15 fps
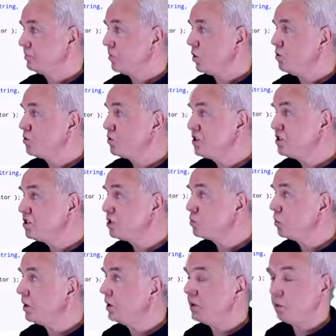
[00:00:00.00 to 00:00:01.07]
So this is
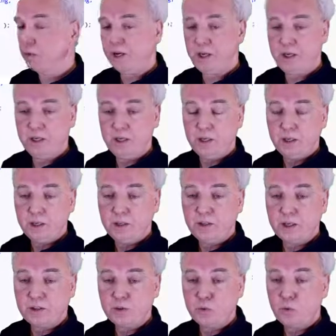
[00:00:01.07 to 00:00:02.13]
what the way
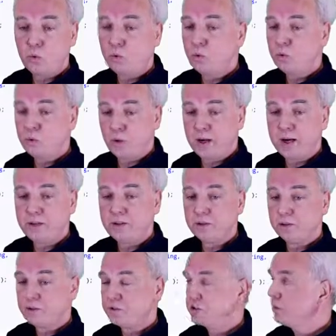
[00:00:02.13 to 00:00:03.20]
that you would write
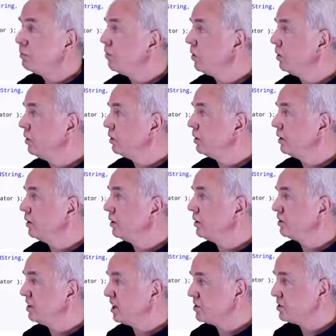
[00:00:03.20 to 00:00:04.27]
a simple
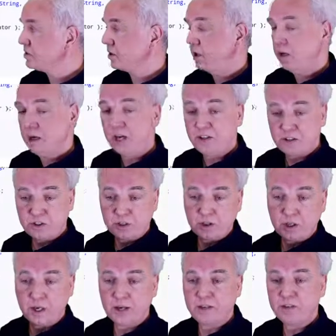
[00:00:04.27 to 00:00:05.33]
test, and this is
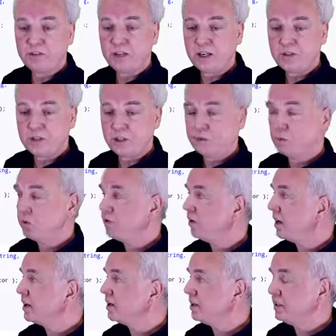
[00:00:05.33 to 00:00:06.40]
the kind of test that you will
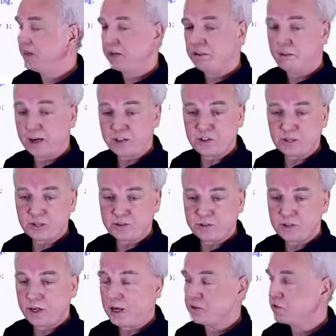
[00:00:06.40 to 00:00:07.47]
find in the fraction
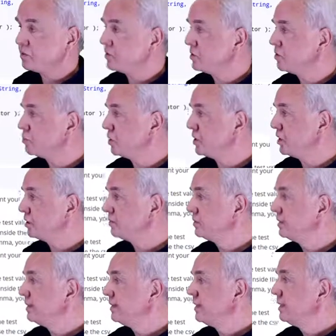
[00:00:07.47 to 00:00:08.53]
exercise of this week.
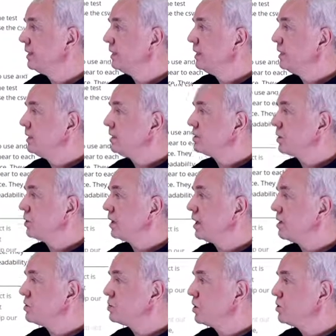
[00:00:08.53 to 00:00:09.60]
So
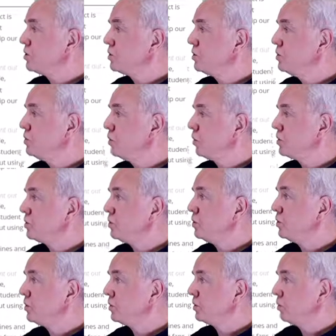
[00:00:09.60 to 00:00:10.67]
that is what you what you
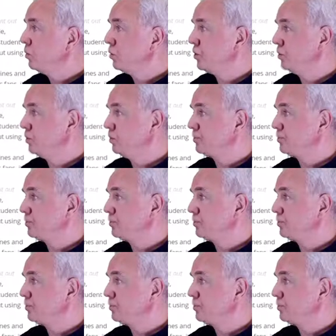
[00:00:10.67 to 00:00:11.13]
would would do.